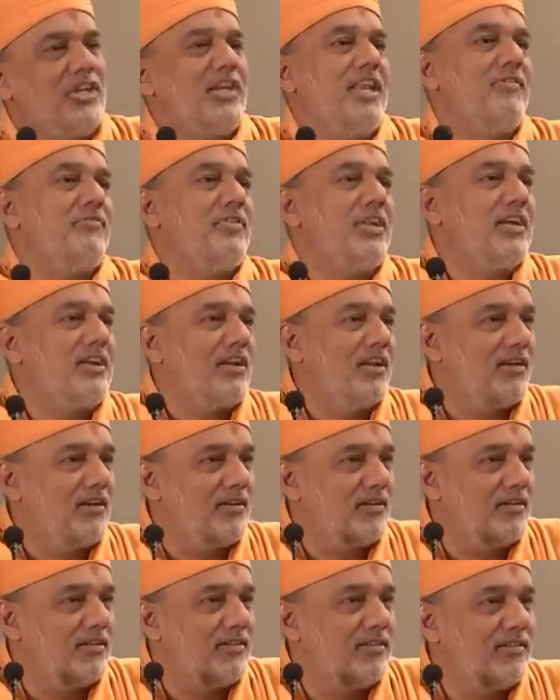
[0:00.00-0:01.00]
and every
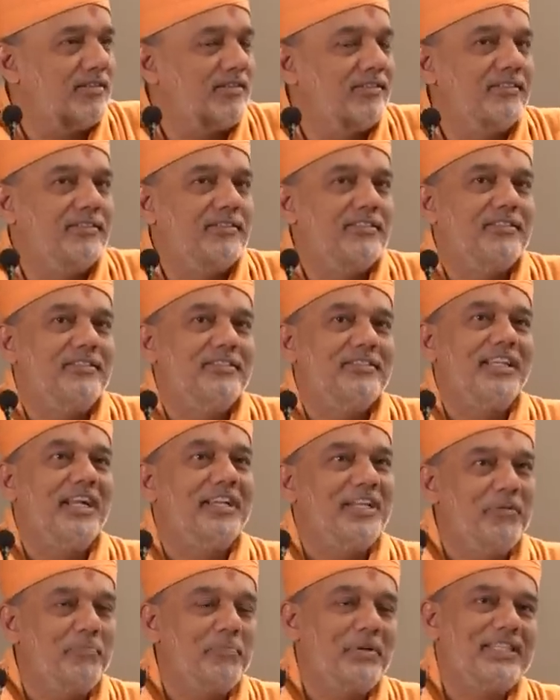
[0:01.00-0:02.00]
color
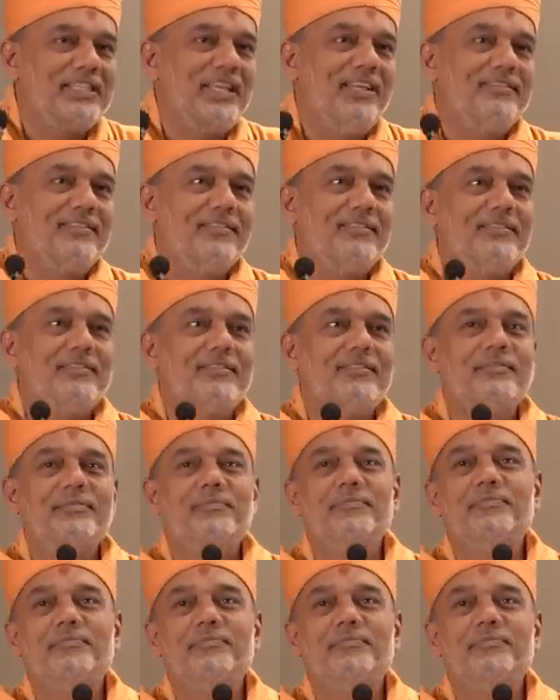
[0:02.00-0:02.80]
that it possesses